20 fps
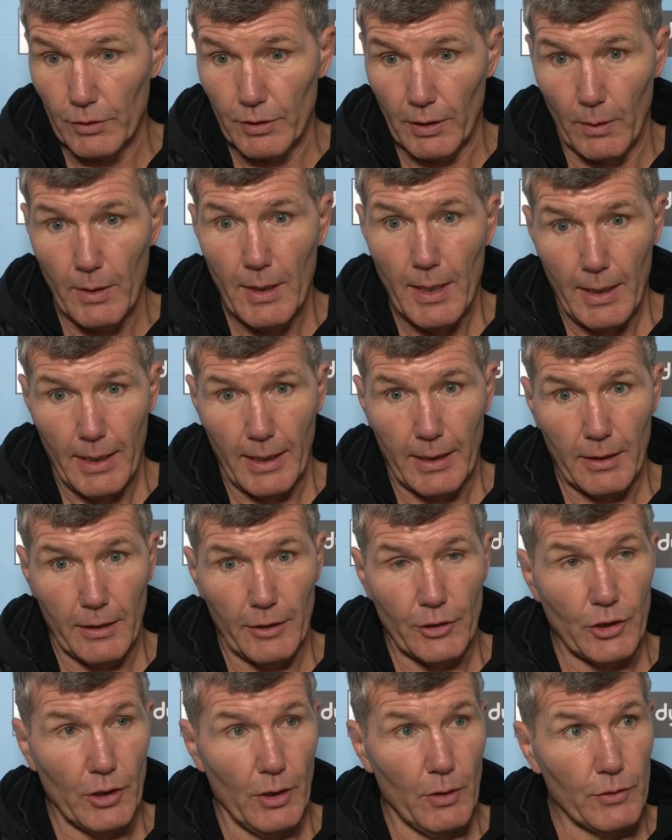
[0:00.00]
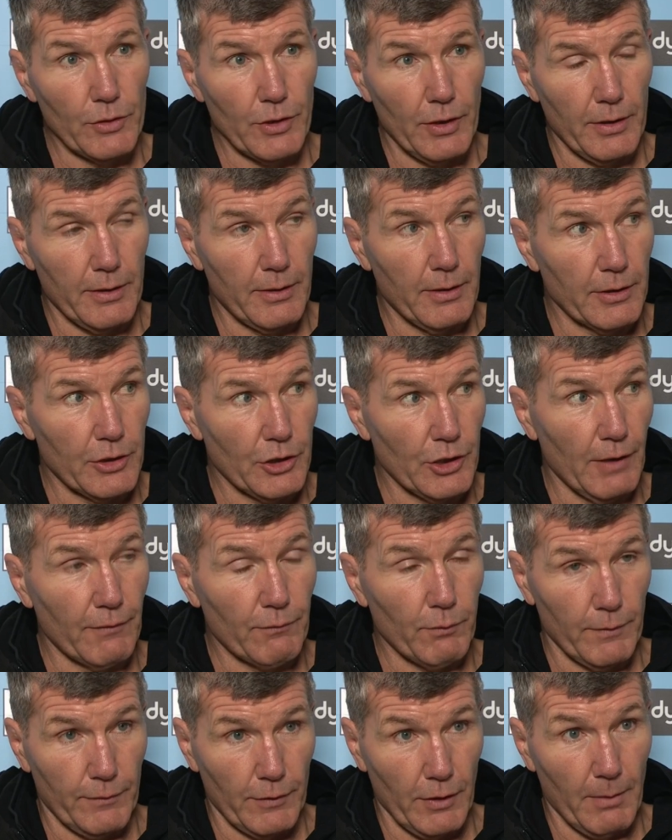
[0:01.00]
So it kind of shows you the
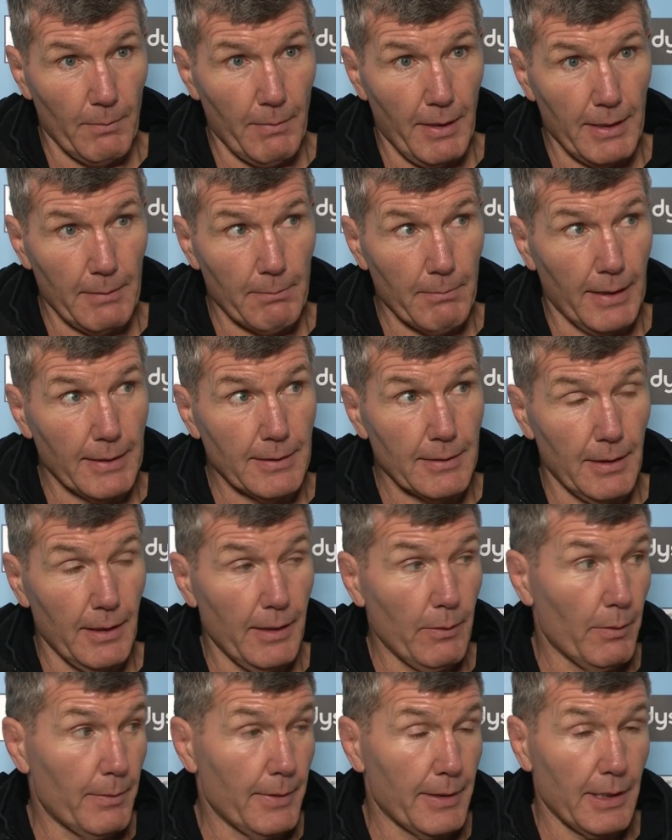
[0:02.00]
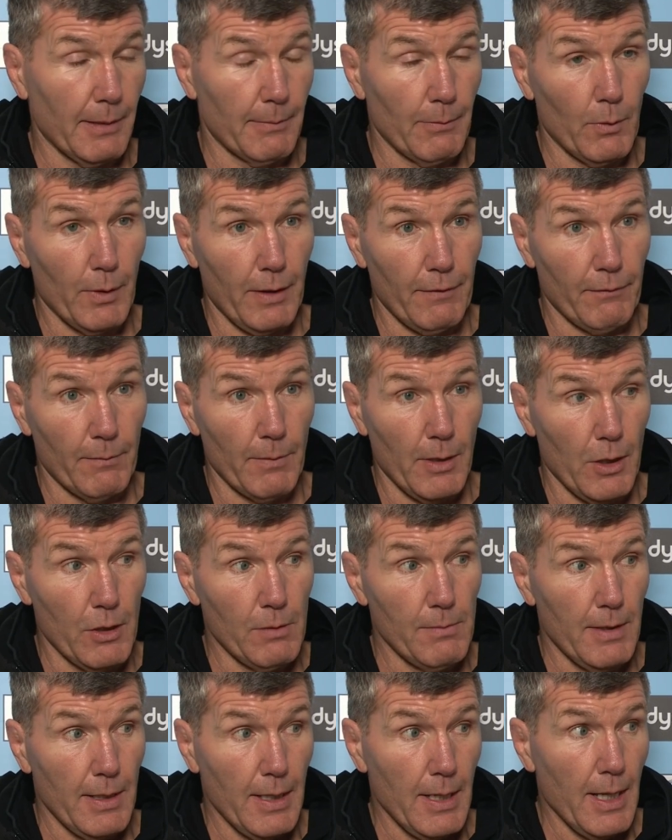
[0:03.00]
shift we've got to make mentally when we come away from
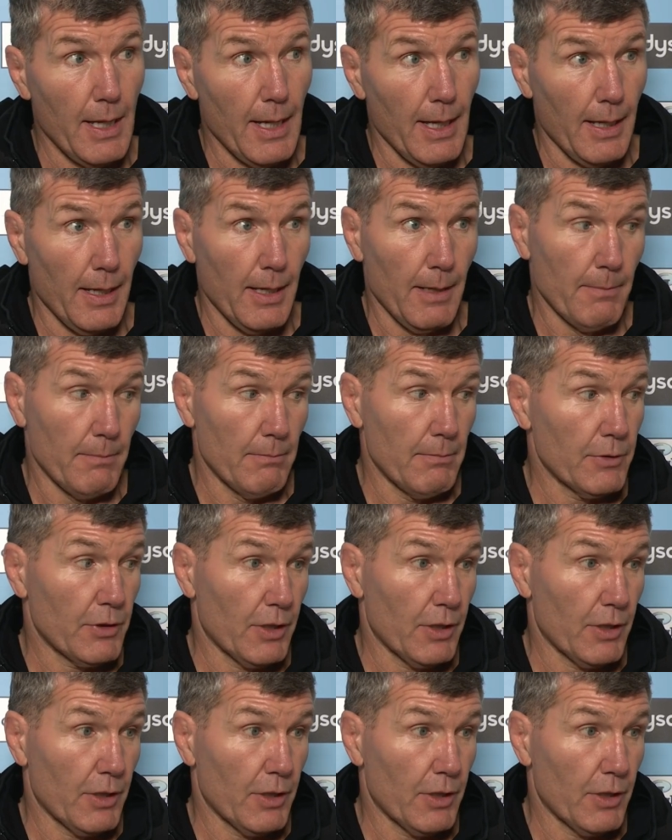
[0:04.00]
home.